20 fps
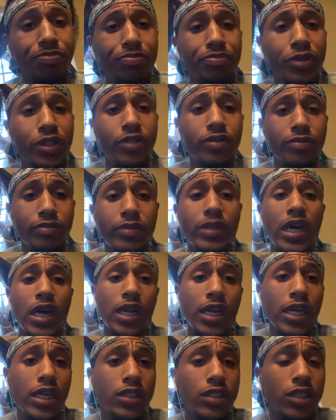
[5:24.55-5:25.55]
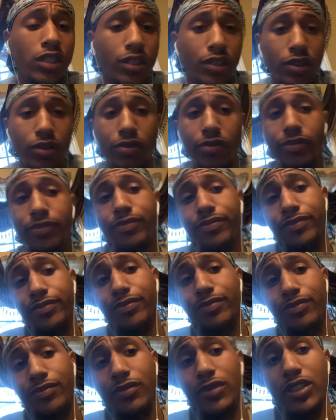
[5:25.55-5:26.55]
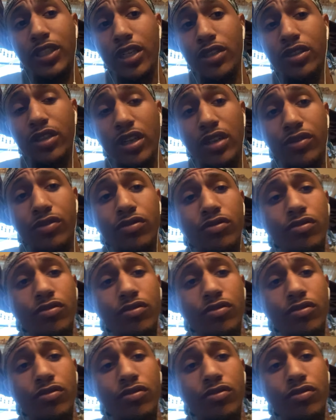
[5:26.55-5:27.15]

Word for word: But I'm holla at y'all, yo. Stay safe.